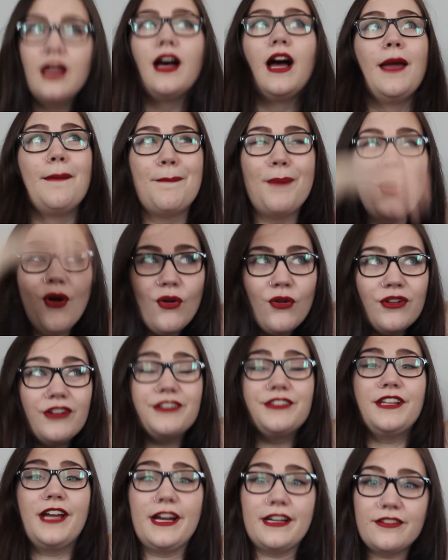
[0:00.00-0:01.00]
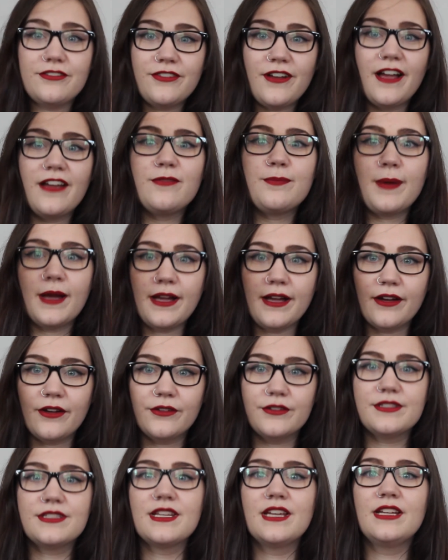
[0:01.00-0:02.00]
I pulled 95
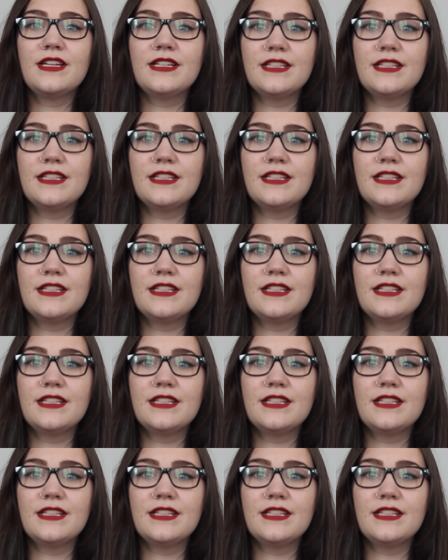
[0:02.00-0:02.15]
pounds